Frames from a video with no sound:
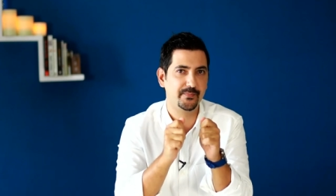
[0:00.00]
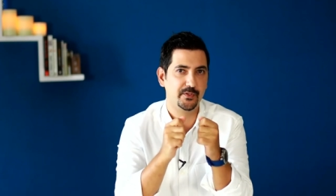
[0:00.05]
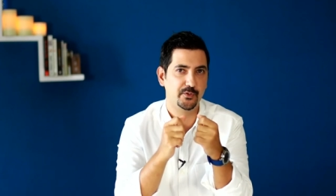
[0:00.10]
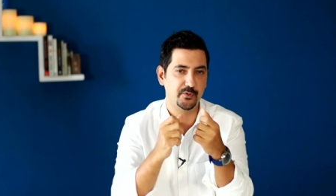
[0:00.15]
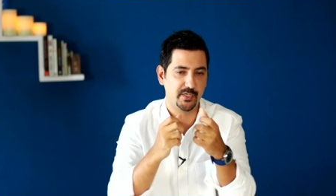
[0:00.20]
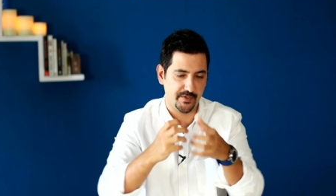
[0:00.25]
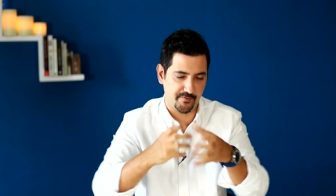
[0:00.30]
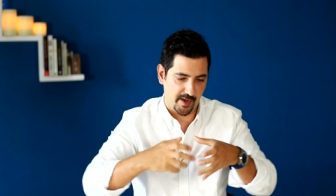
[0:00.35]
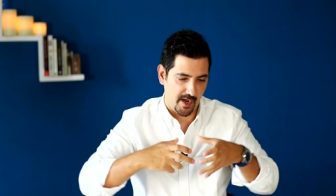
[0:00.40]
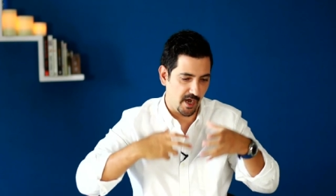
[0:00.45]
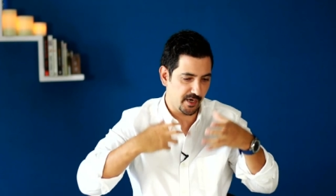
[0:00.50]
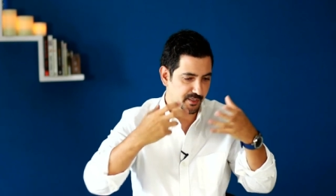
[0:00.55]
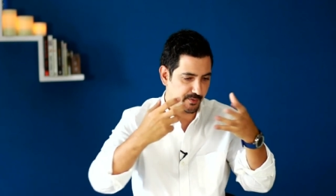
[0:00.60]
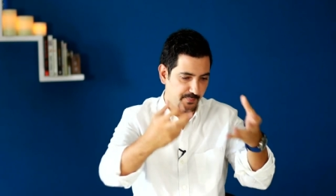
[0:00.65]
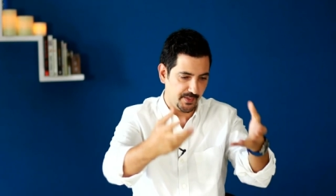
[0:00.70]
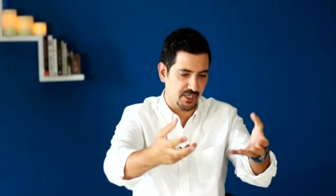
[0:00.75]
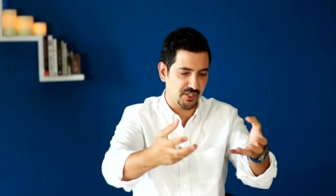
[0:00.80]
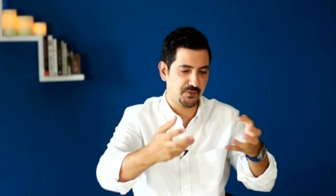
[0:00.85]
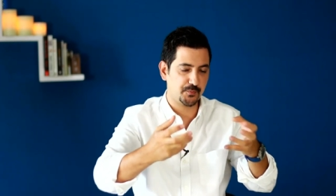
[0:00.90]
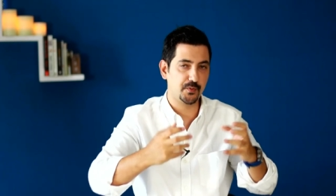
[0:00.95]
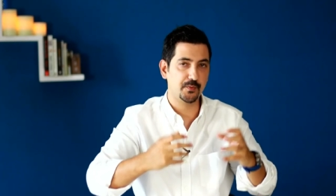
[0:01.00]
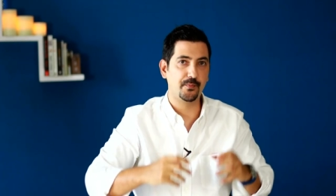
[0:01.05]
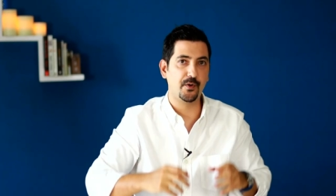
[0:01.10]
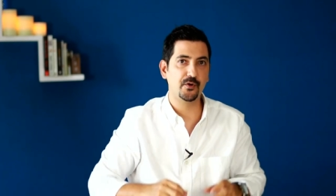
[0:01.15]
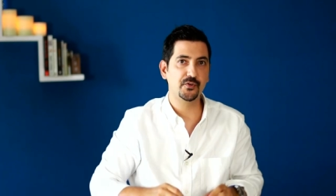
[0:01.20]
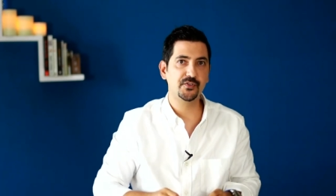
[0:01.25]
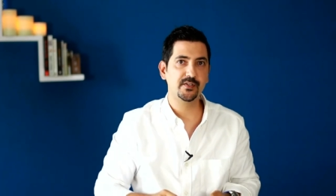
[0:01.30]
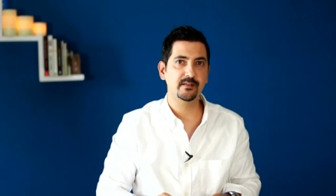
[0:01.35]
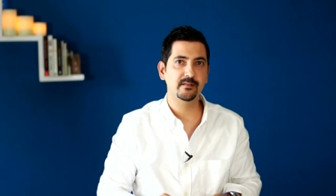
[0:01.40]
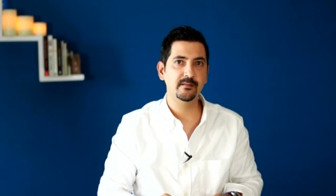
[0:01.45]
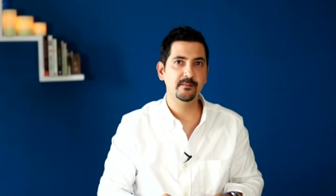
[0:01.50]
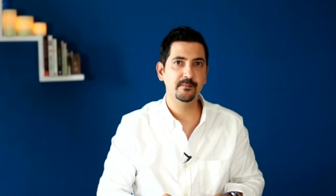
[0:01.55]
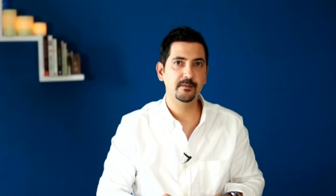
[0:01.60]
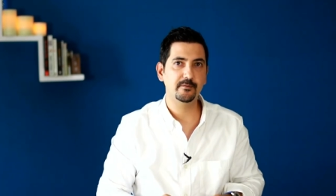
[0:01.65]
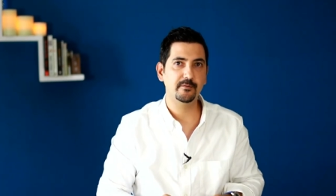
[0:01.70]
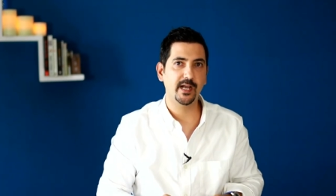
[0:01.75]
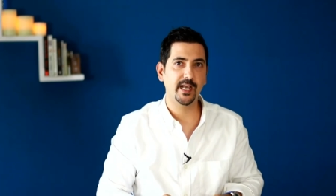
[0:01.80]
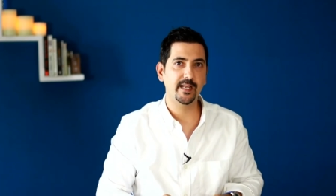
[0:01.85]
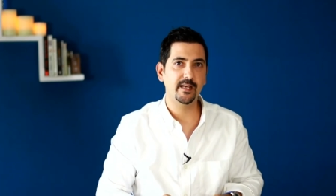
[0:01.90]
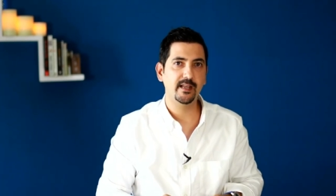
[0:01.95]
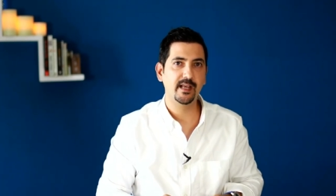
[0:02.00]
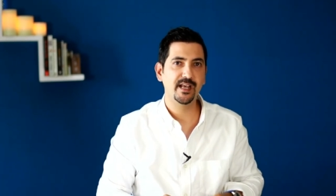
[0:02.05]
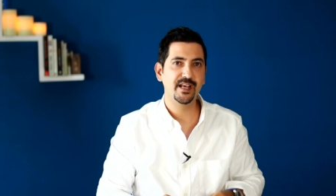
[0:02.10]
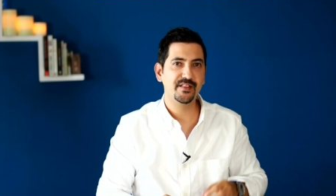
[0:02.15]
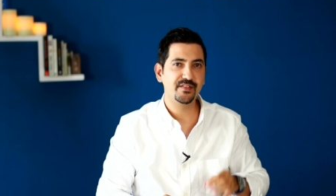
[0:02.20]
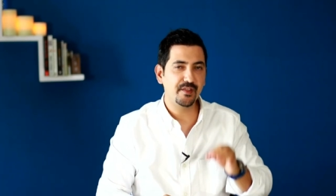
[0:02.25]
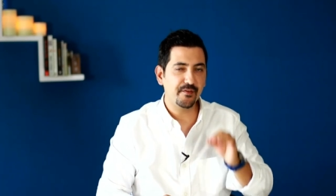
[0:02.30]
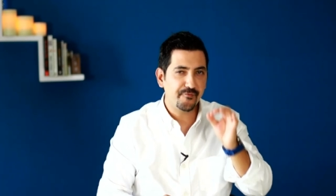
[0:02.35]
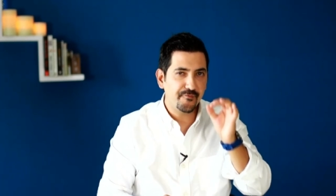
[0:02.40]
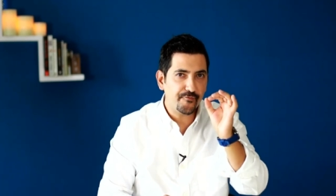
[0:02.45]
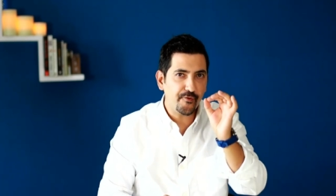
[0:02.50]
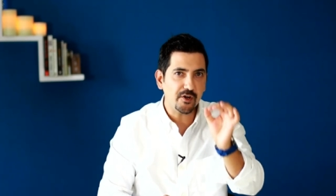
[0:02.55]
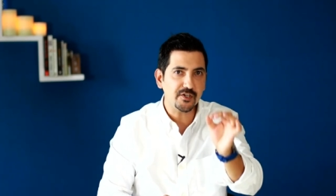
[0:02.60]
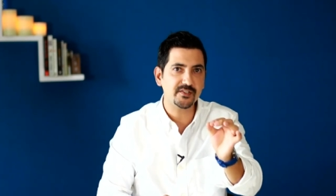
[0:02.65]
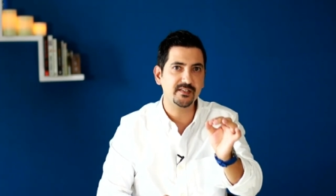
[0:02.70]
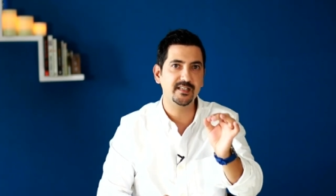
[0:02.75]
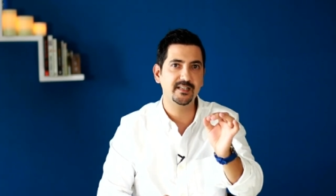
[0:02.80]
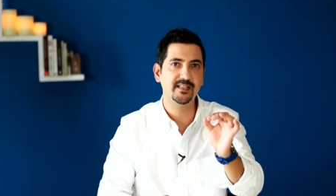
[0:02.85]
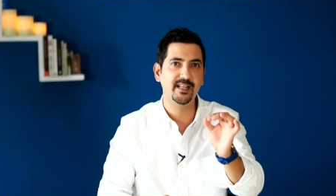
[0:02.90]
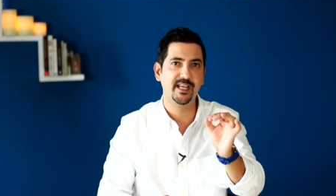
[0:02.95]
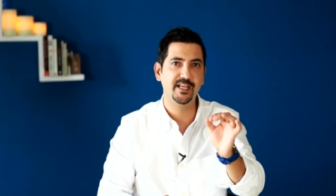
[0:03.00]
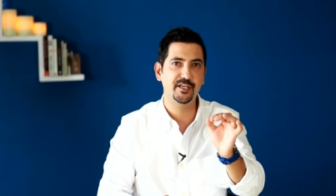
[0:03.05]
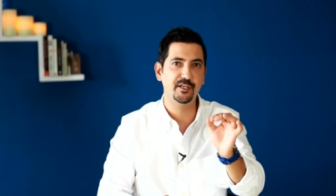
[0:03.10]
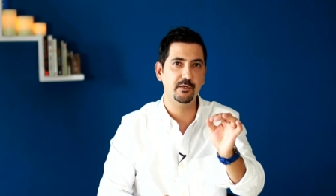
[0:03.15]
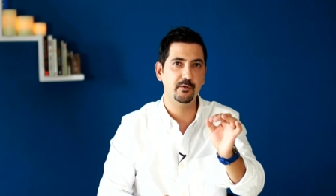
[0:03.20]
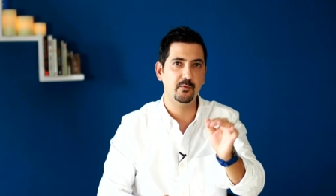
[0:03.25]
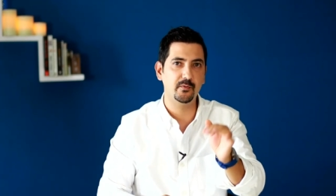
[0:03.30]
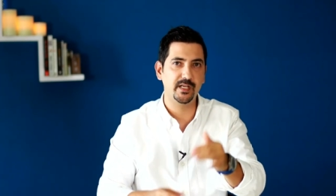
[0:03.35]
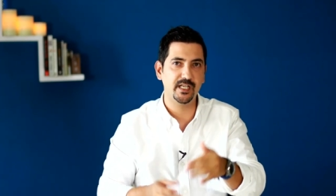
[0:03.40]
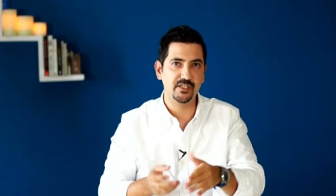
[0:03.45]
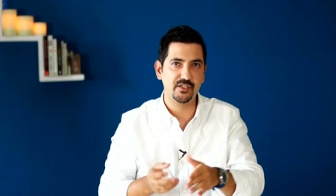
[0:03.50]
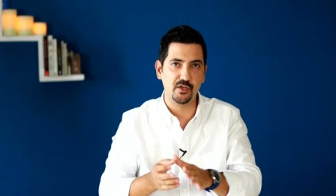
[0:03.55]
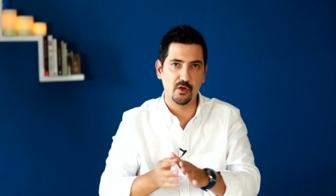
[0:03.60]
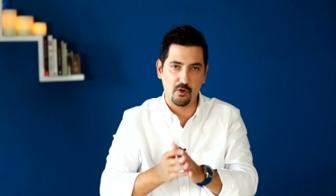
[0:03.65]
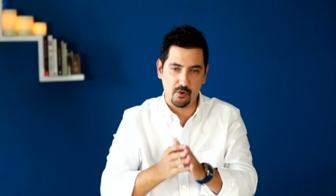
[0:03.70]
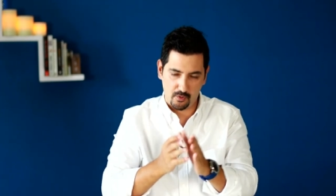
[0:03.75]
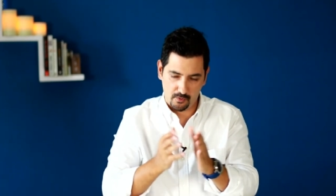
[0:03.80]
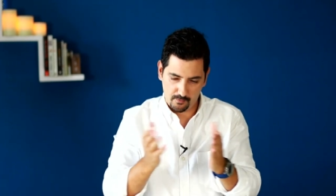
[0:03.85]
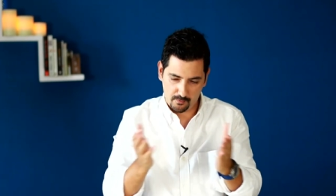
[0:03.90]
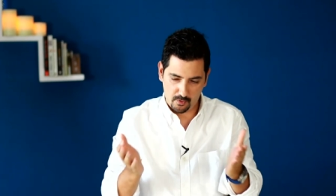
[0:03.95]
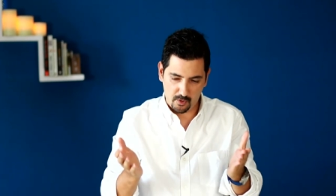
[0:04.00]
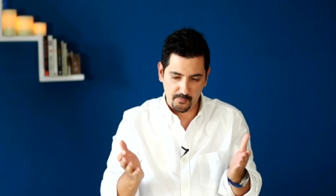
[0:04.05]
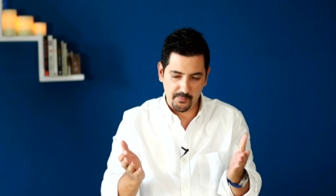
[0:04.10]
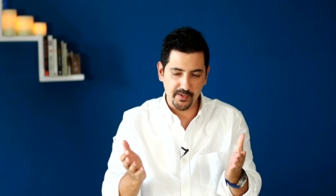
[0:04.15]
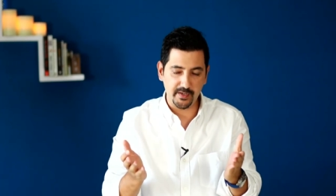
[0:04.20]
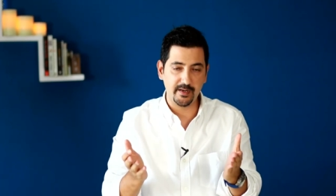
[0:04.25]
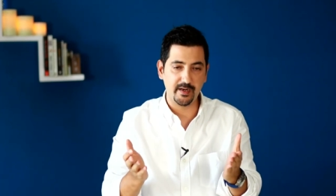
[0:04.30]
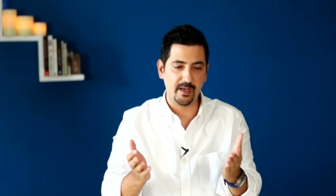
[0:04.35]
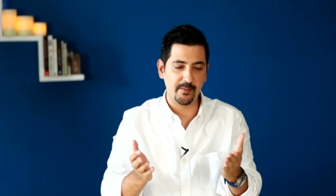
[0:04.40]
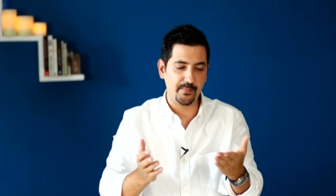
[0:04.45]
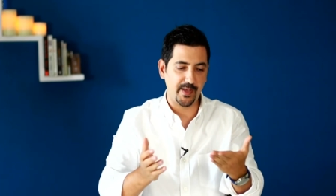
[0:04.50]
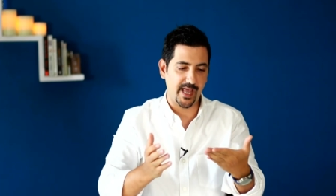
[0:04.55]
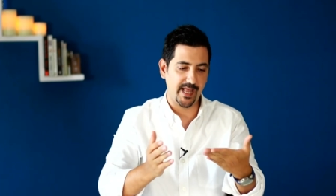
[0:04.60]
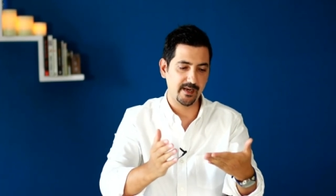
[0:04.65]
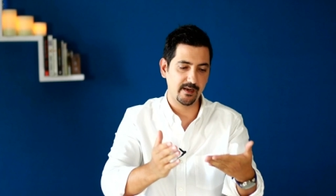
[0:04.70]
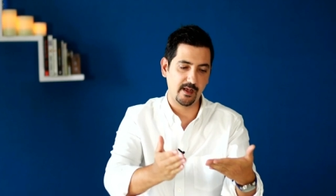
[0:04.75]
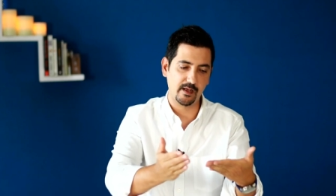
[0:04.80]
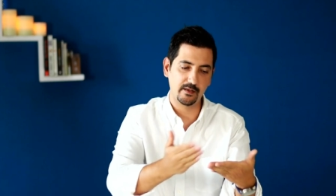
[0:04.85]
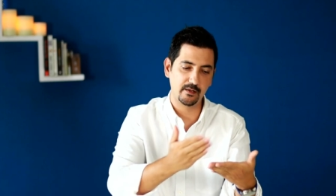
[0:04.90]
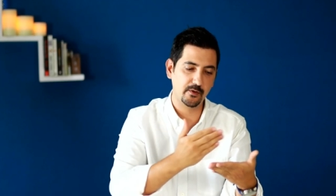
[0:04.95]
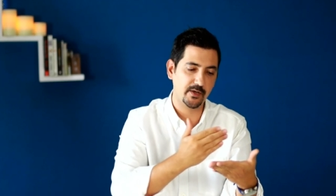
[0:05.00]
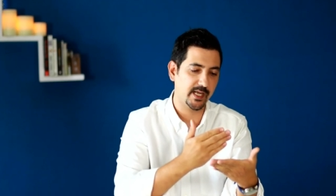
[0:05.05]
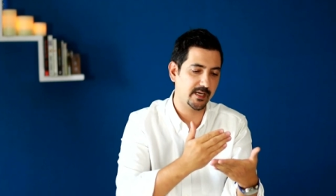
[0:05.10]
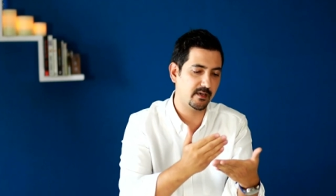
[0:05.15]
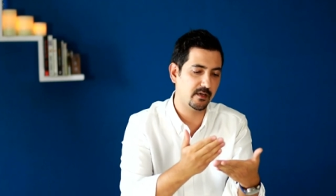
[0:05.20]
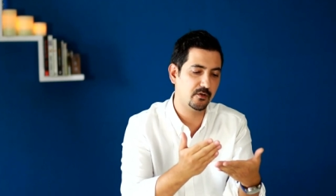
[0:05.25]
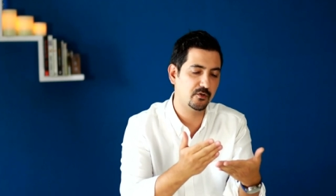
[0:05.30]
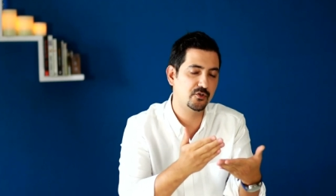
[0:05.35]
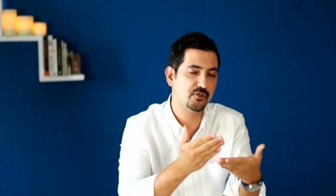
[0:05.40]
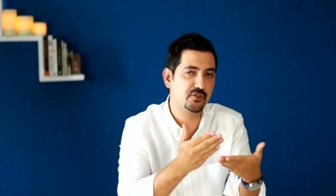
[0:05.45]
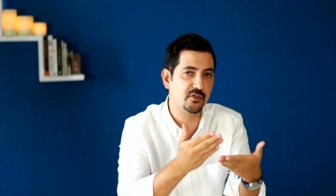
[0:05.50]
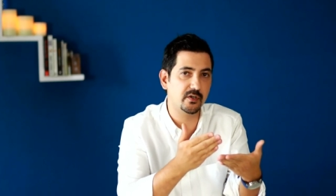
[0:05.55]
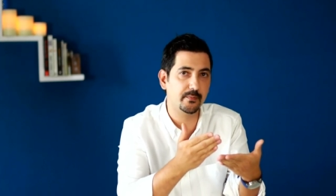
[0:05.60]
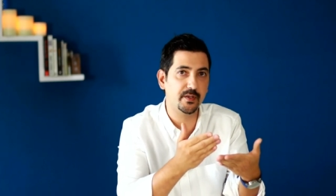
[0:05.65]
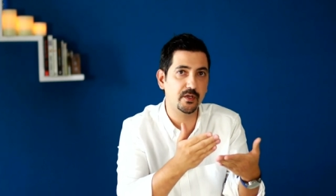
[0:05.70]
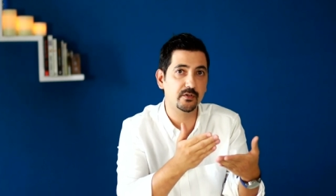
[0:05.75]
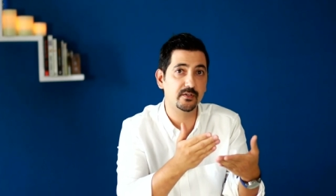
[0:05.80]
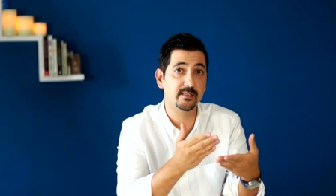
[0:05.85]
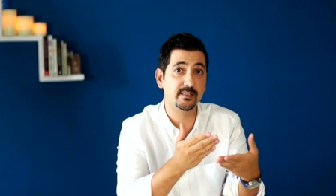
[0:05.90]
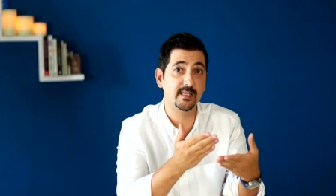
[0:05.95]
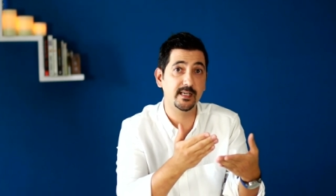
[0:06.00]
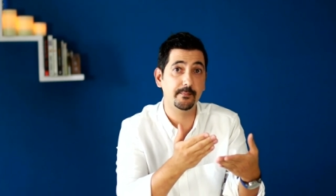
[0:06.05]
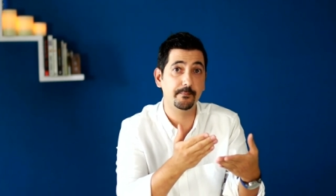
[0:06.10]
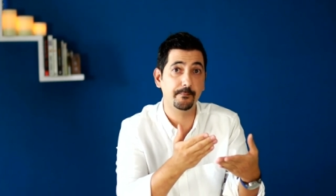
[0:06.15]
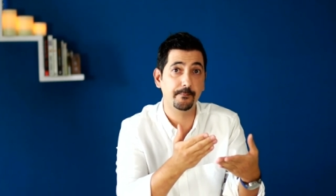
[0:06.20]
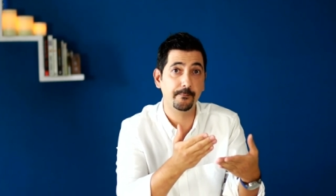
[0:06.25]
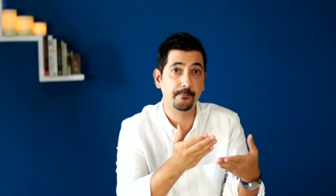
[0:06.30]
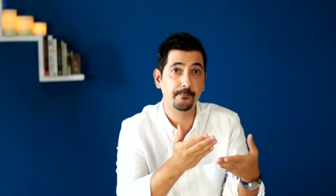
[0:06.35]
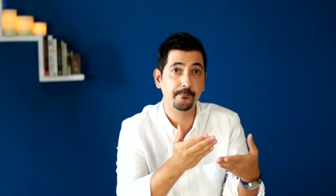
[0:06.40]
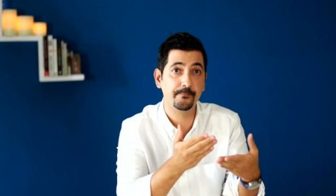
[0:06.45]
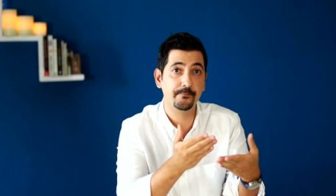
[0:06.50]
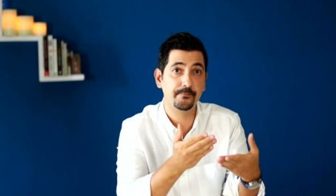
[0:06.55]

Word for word: You give a hundred page proposal, right? The first thing they do is open it up and look at who's going to be on the team.